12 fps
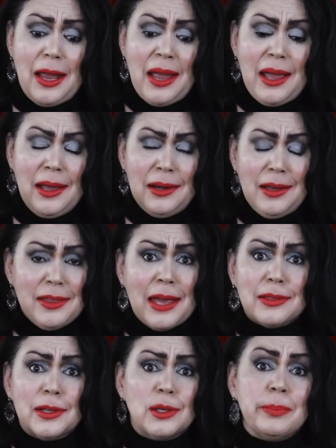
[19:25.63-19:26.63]
and
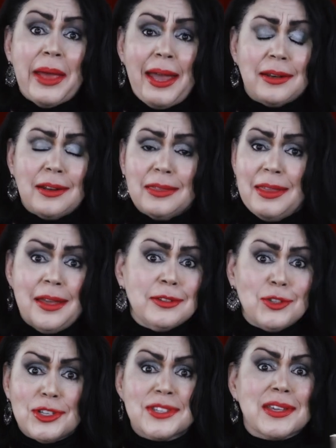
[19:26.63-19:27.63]
that little magnet
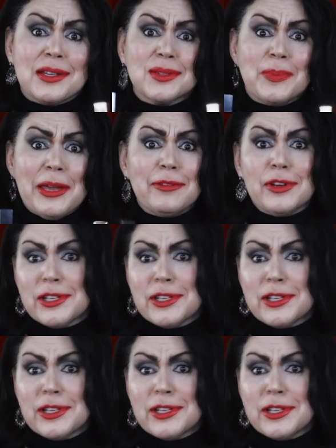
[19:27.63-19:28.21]
thing just gets me every